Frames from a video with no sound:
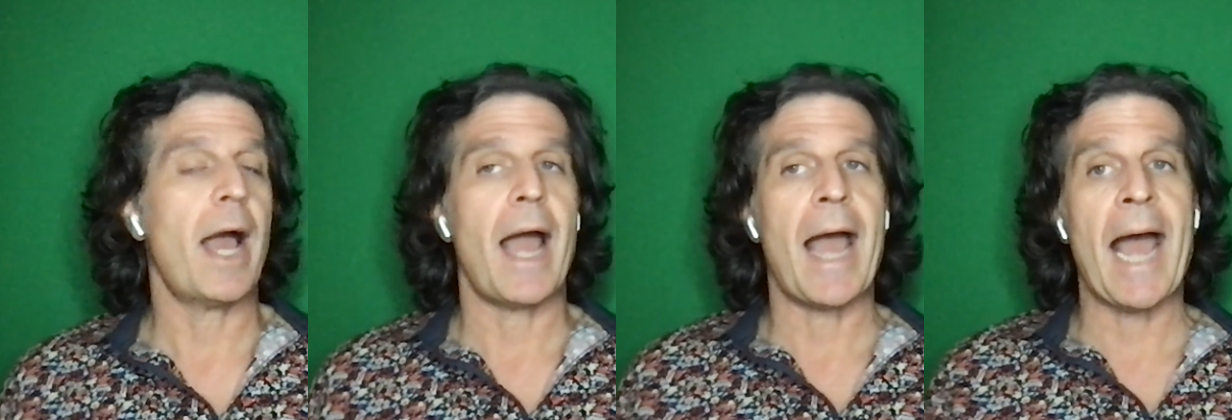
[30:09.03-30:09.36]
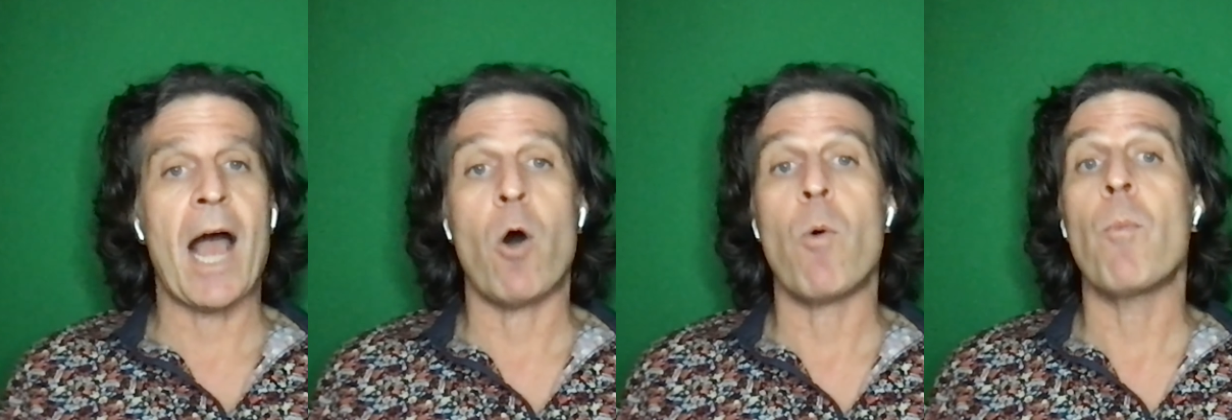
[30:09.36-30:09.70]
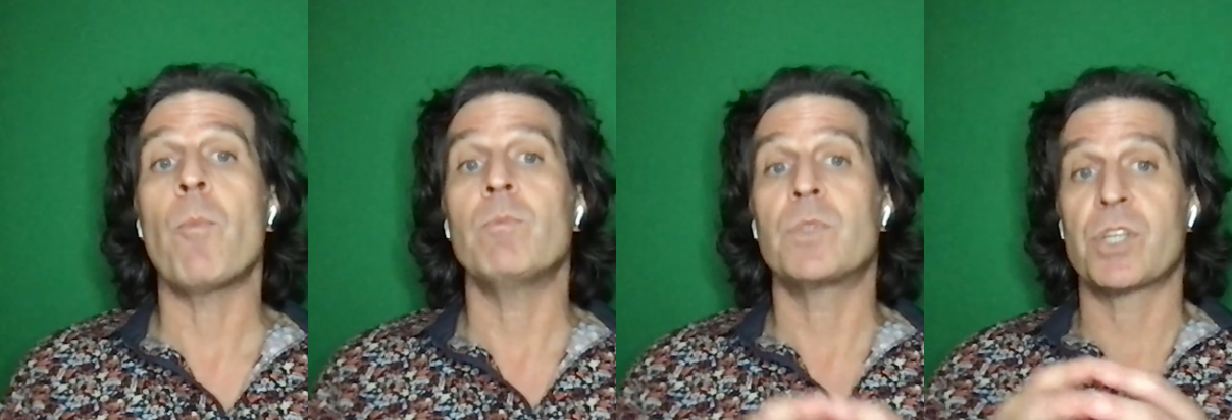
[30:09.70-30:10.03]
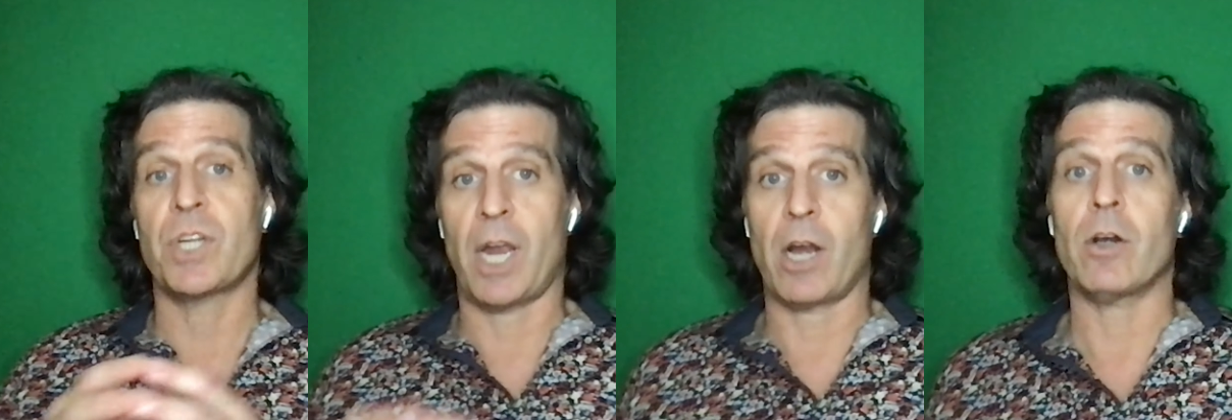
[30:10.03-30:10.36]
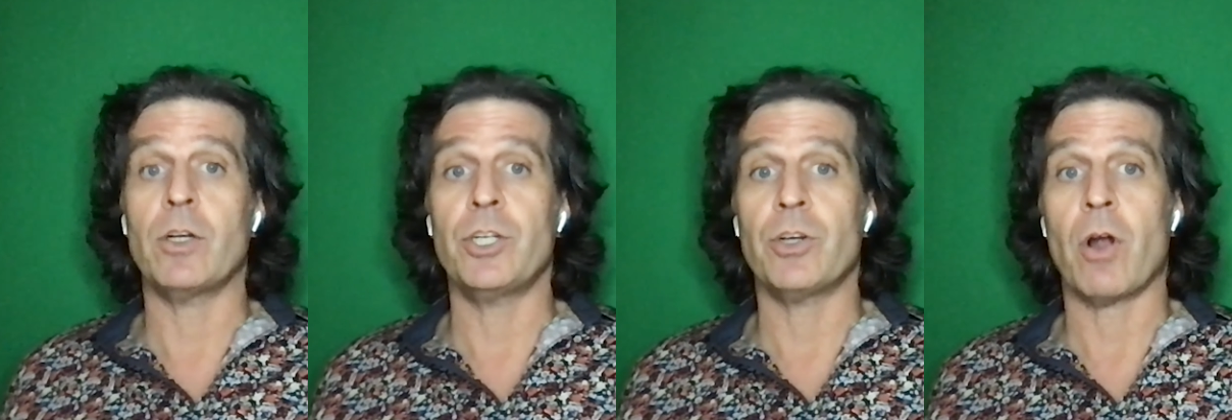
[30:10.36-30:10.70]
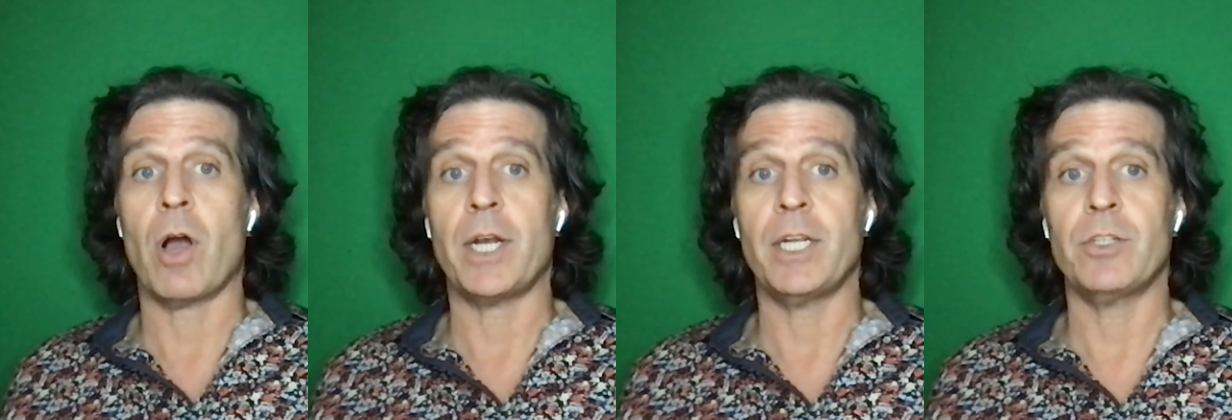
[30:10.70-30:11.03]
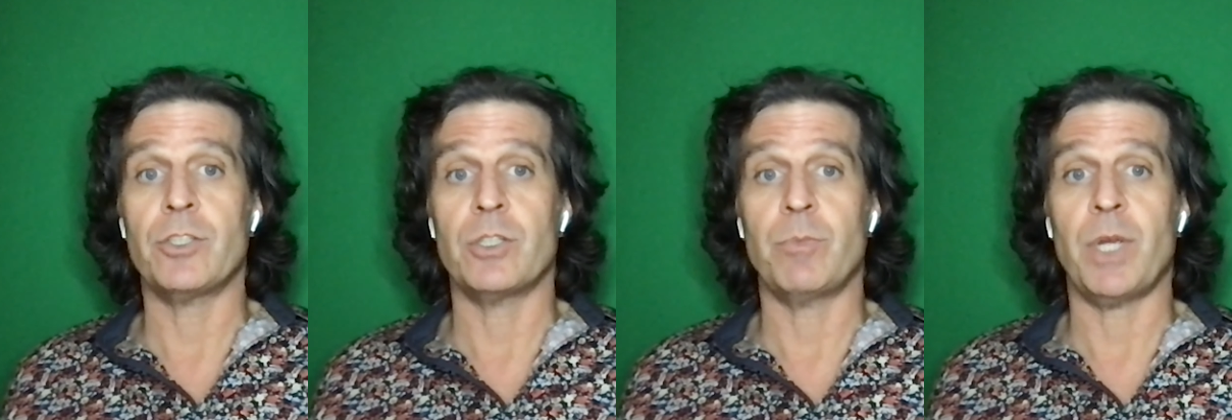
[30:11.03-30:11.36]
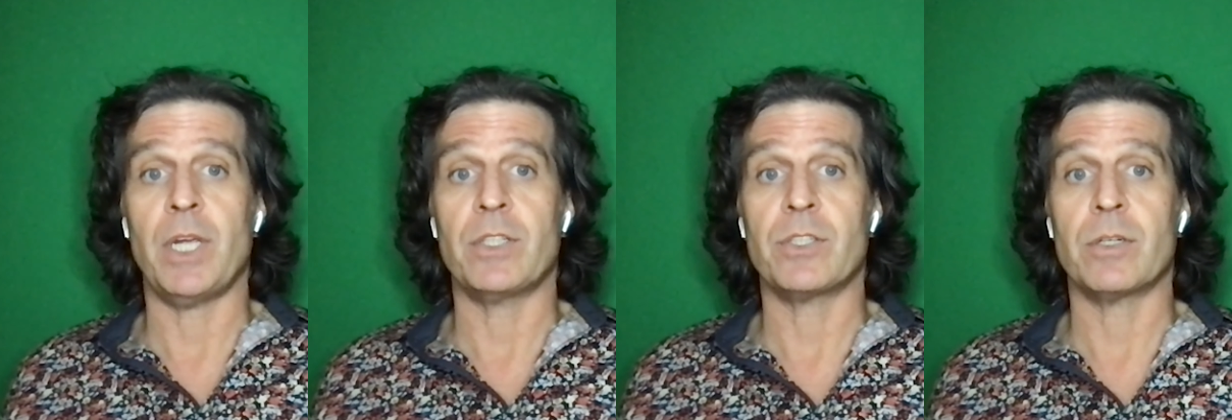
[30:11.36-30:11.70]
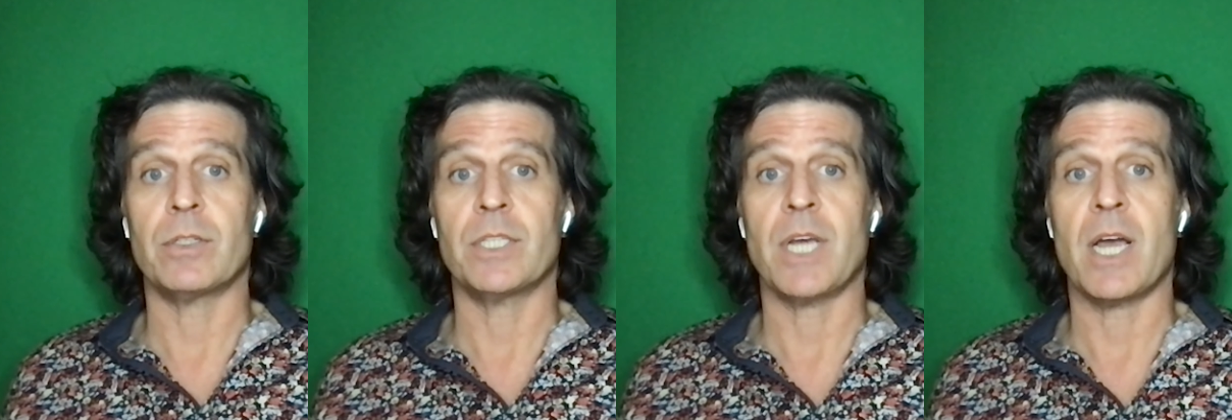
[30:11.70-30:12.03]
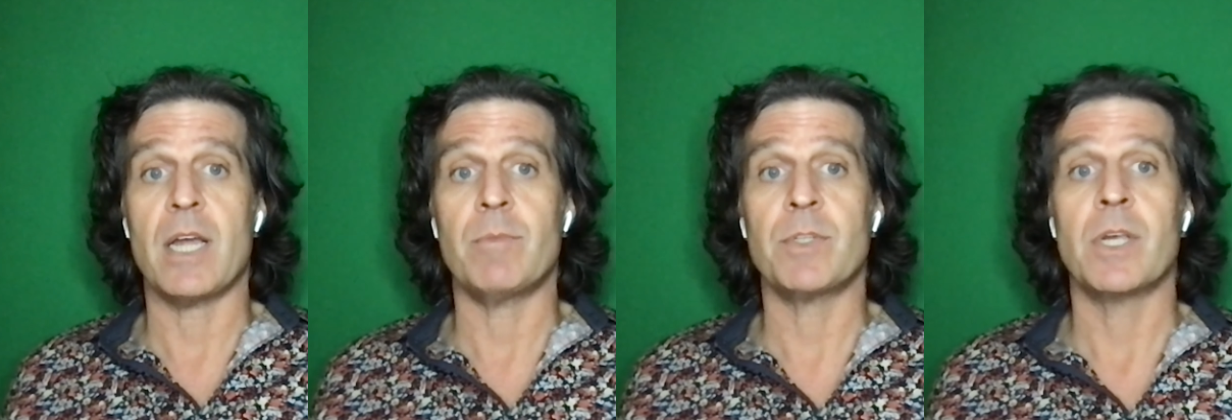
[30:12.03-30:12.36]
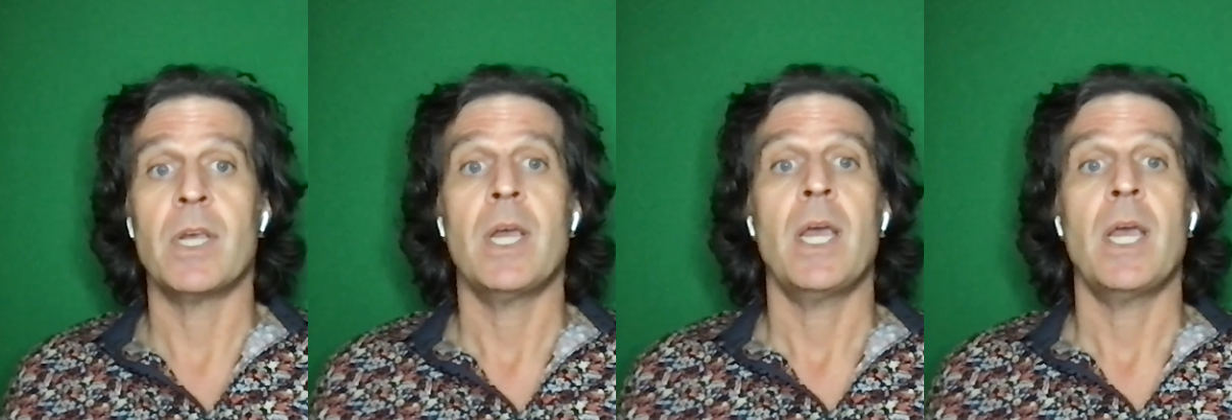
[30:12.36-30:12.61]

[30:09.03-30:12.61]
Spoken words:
how scared your audience should be at certain times,